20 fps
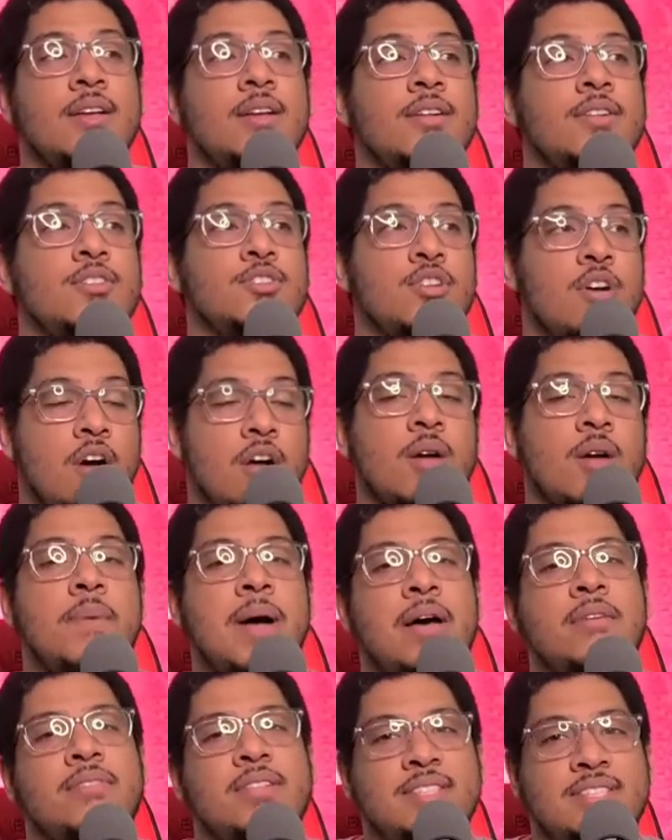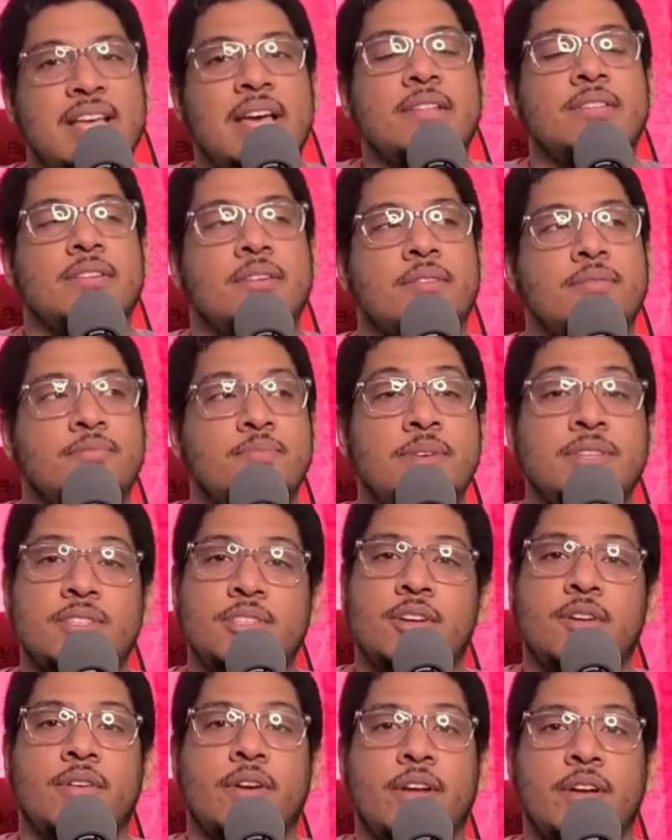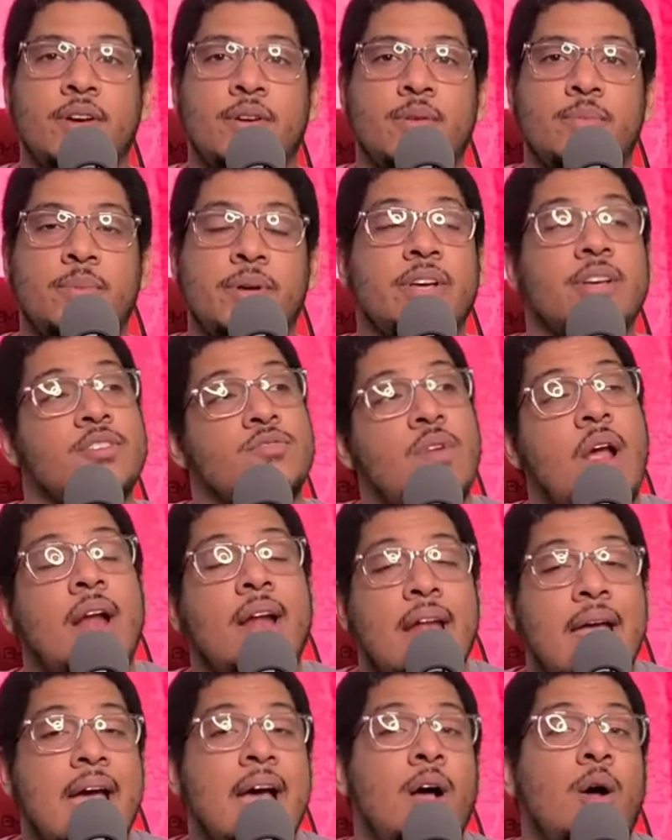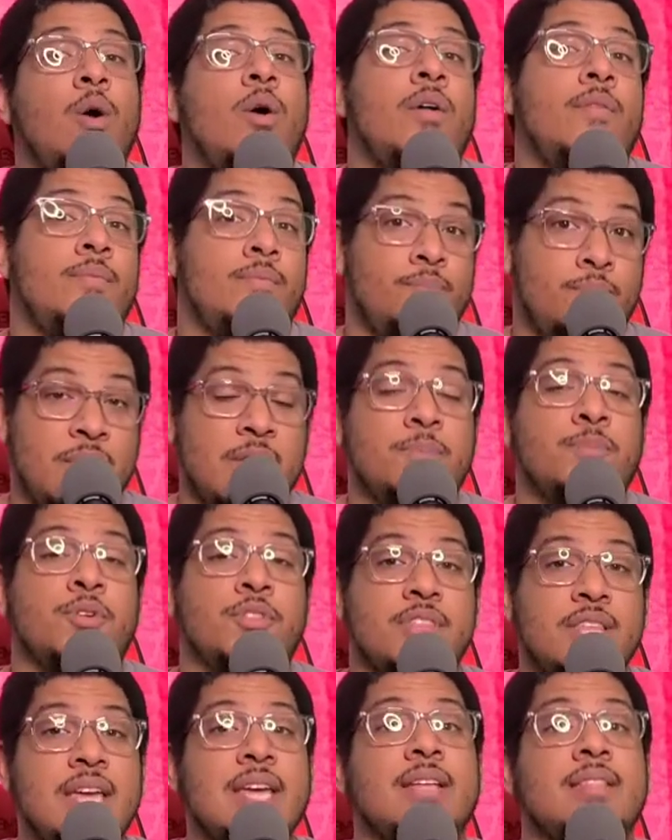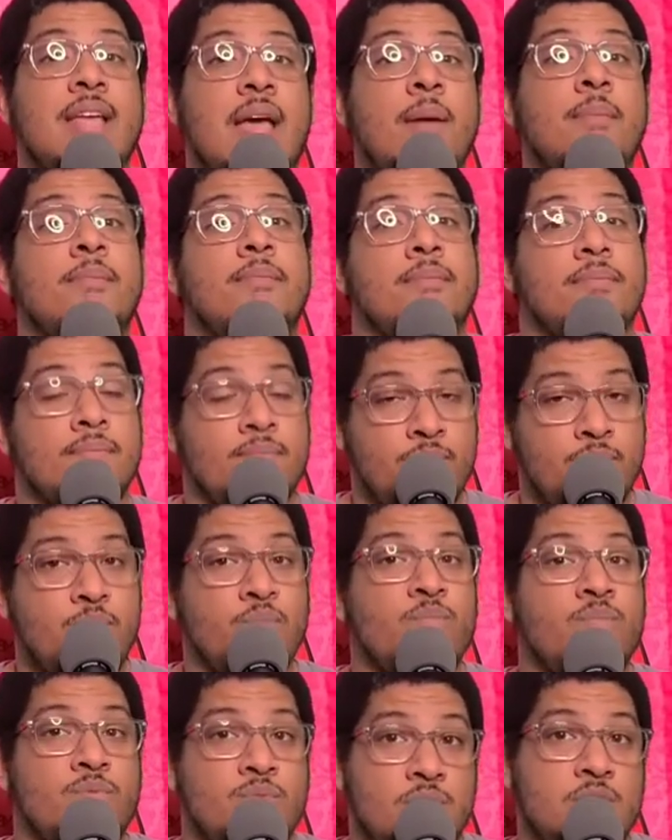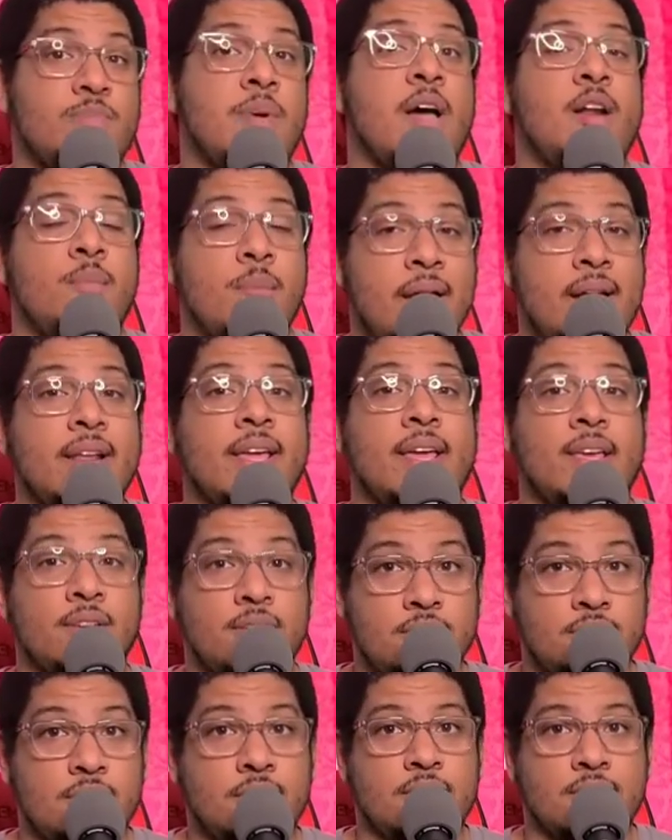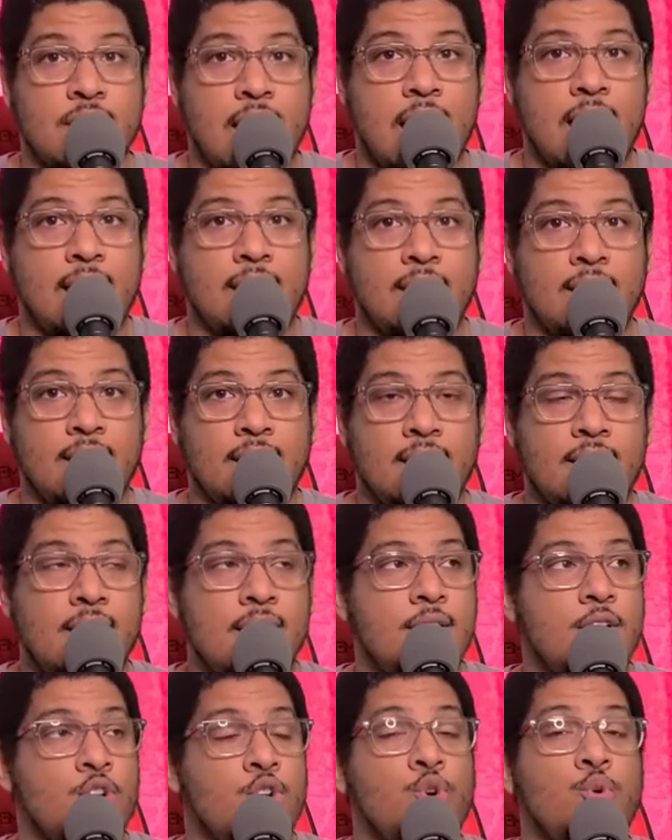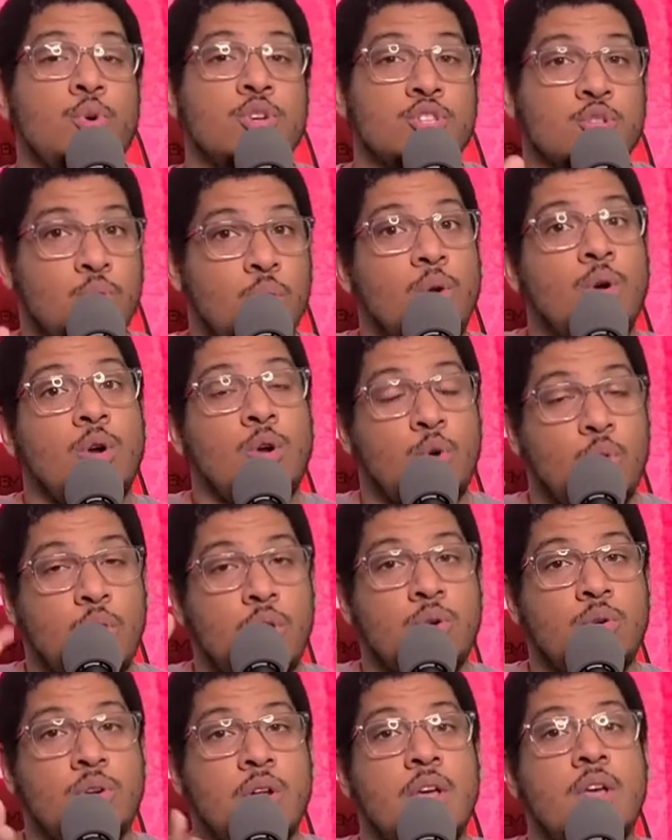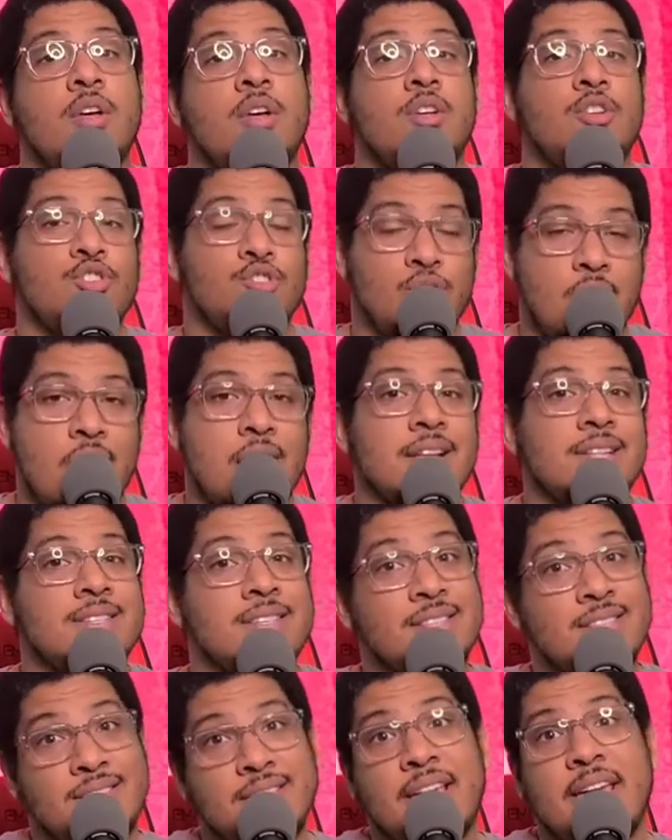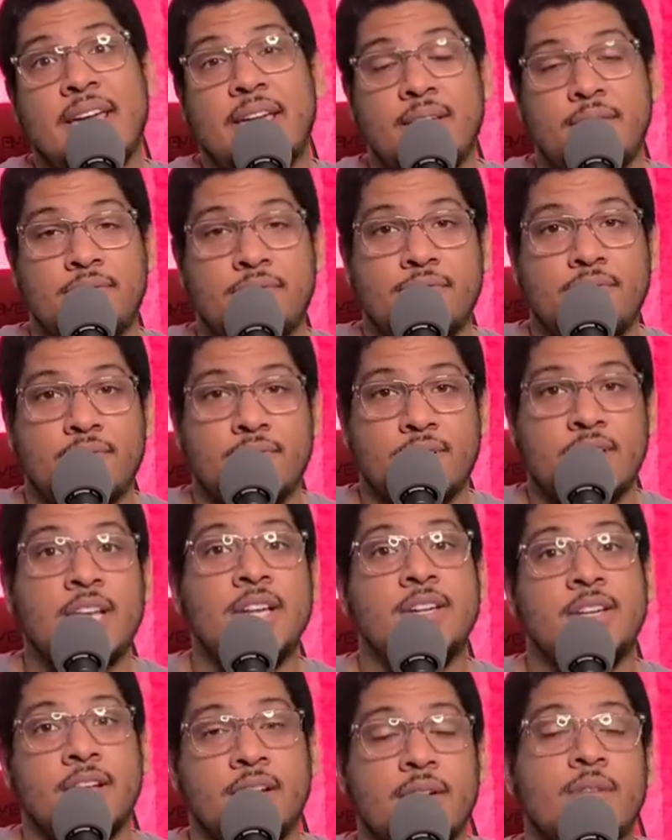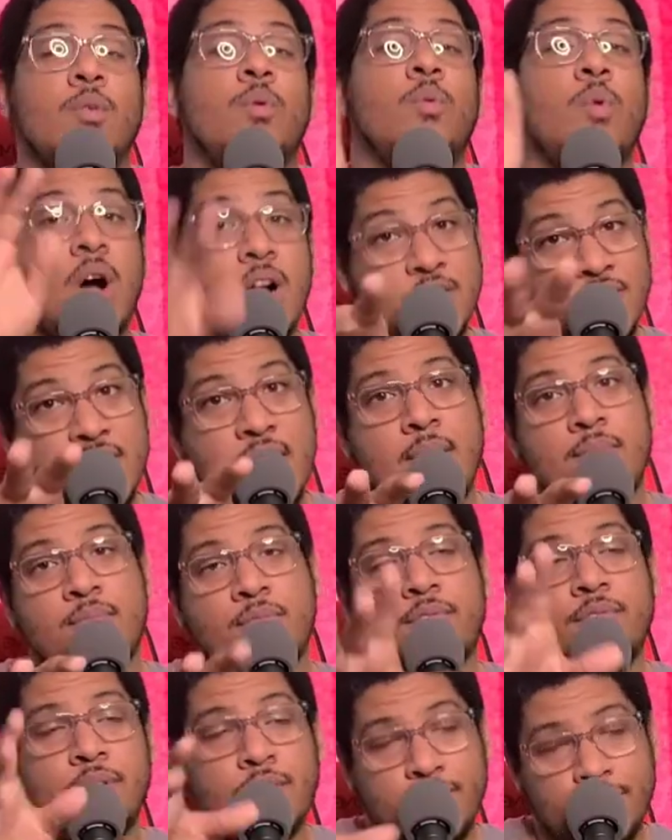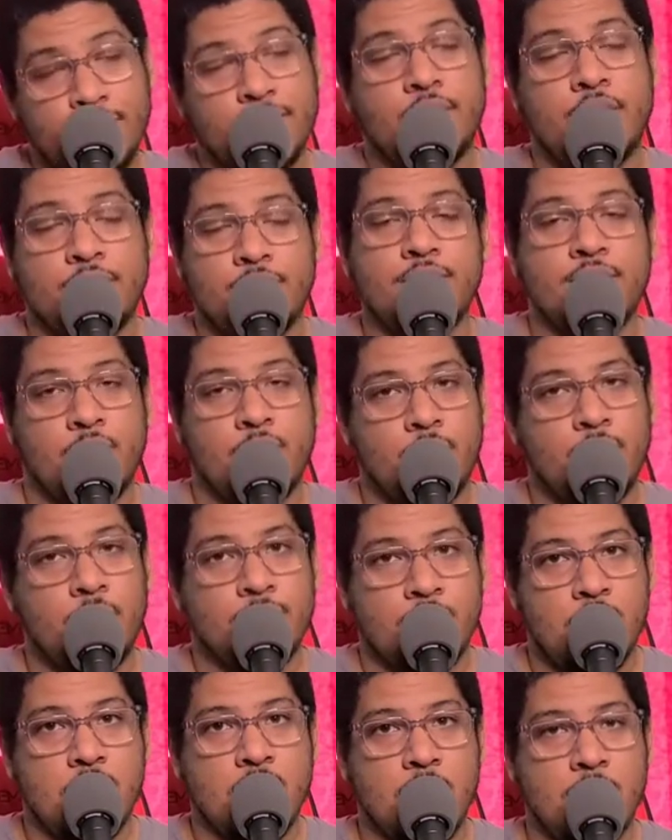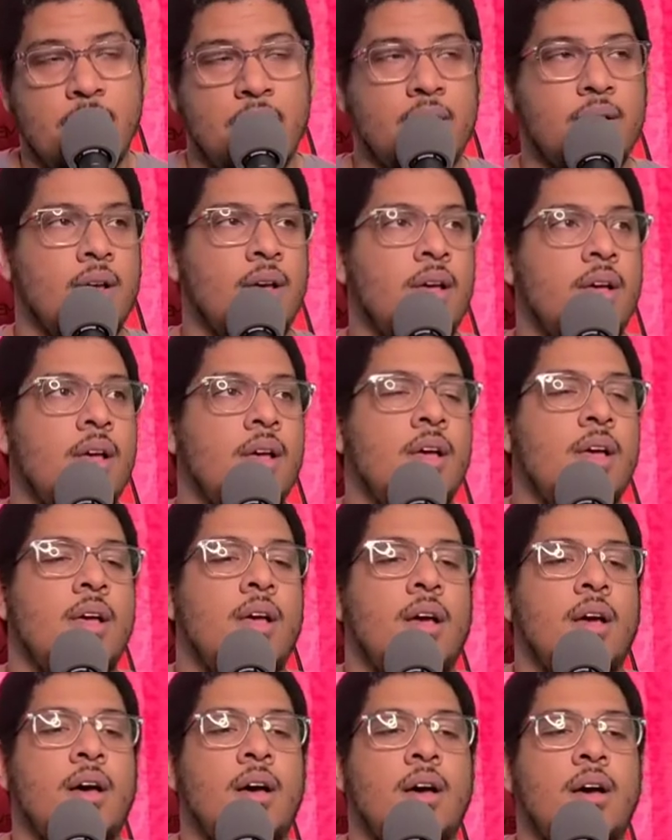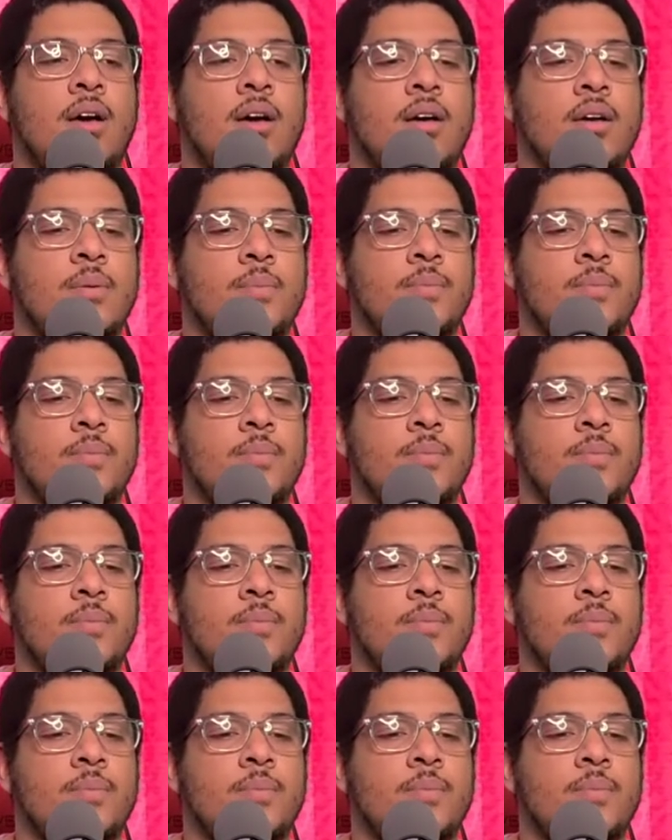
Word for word: talk about the death of Mysterio, because right now, people think that Spider-Man killed this guy, who was quote-unquote trying to save London. Watch that movie, you'll understand what I'm talking about. Uh,